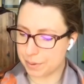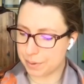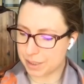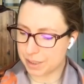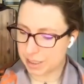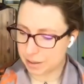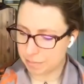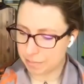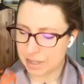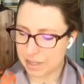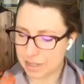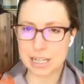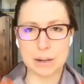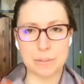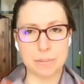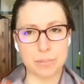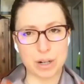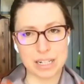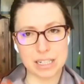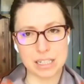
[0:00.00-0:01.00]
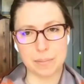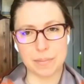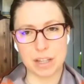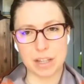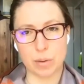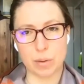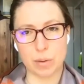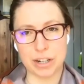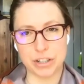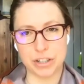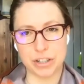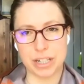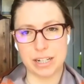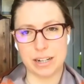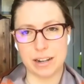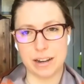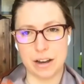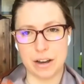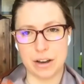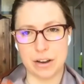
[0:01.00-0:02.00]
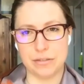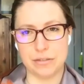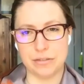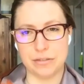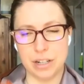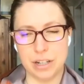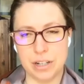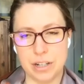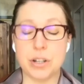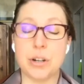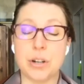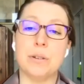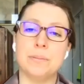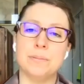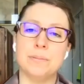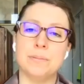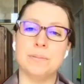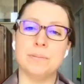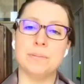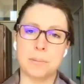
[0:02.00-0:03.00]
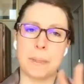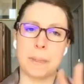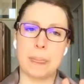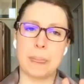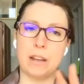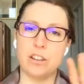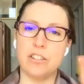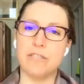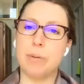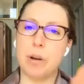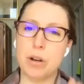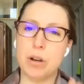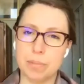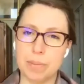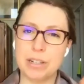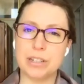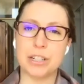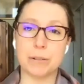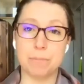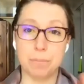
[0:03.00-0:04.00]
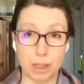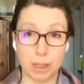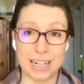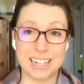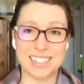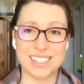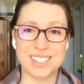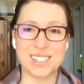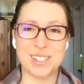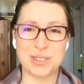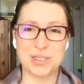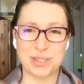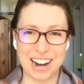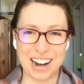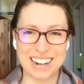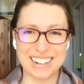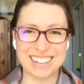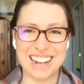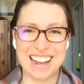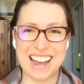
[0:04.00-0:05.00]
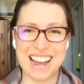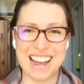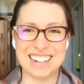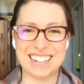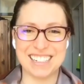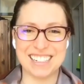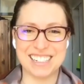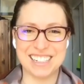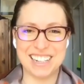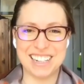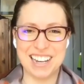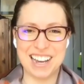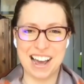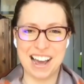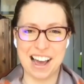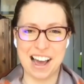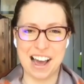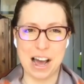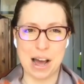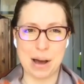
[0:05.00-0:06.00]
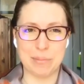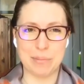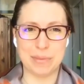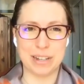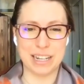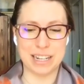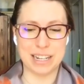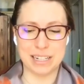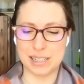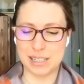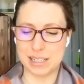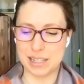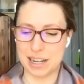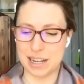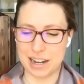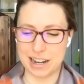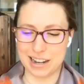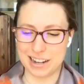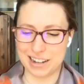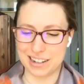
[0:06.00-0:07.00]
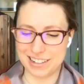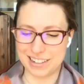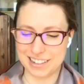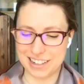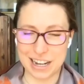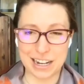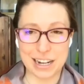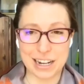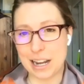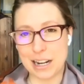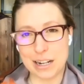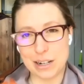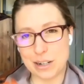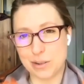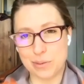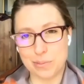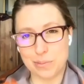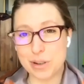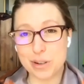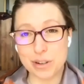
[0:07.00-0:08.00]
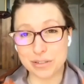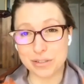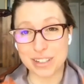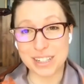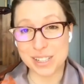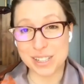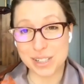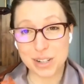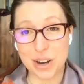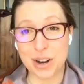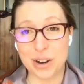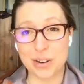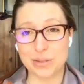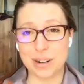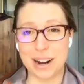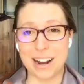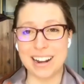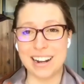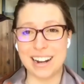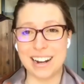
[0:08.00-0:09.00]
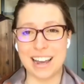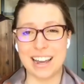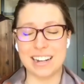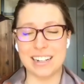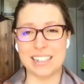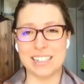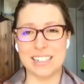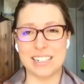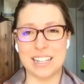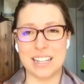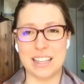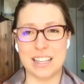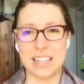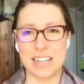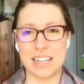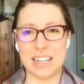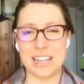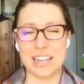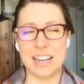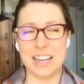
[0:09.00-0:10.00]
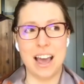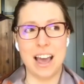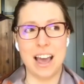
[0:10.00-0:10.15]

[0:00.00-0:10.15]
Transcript: to me, brings up the question of, so you've both mentioned place, right? And um, it's, uh, and beautifully so, right? And the,